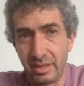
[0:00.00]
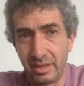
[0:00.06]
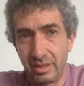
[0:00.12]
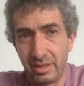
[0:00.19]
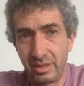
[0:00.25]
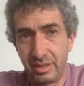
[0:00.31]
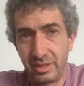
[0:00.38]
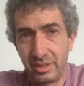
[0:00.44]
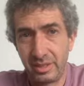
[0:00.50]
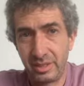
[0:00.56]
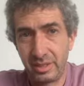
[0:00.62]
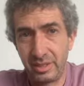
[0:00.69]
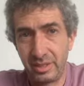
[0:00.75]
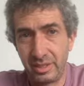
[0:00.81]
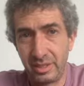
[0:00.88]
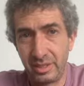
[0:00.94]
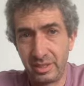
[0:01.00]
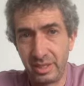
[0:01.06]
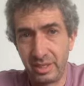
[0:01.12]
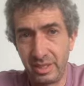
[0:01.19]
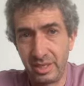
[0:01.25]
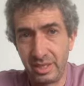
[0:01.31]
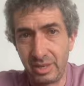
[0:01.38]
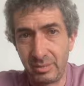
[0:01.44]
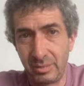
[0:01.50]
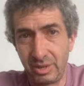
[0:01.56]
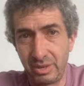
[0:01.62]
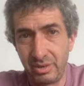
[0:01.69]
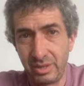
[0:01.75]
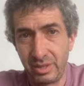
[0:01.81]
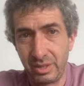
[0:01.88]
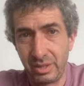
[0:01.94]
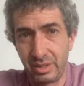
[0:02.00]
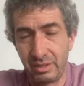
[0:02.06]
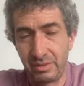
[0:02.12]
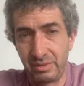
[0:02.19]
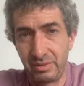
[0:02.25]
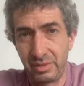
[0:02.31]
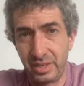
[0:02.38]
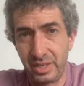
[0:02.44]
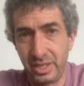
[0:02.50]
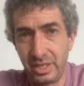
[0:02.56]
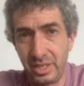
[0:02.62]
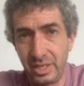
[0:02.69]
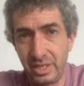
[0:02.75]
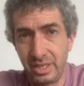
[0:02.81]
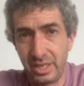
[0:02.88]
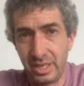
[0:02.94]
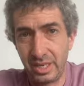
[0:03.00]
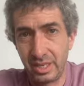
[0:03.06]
this is a demo of EKG.